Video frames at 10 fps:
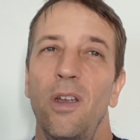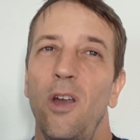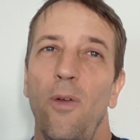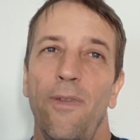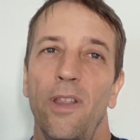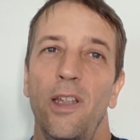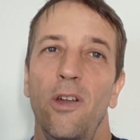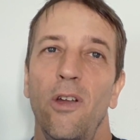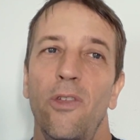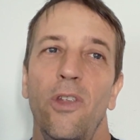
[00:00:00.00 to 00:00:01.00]
Hopefully
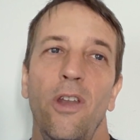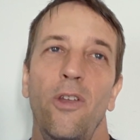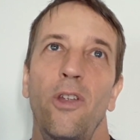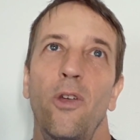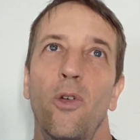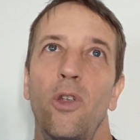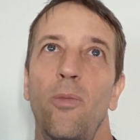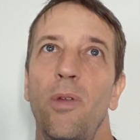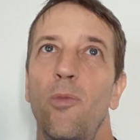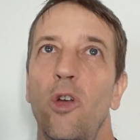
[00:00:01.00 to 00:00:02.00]
girls, you know, you'll
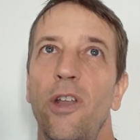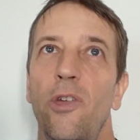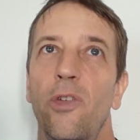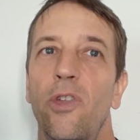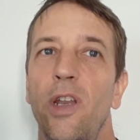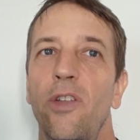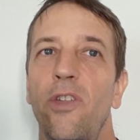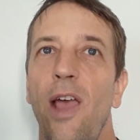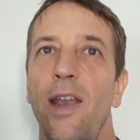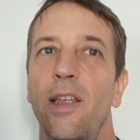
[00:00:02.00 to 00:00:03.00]
be more interested in
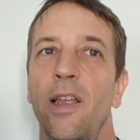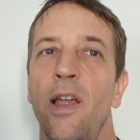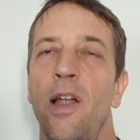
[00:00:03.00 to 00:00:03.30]
chatting.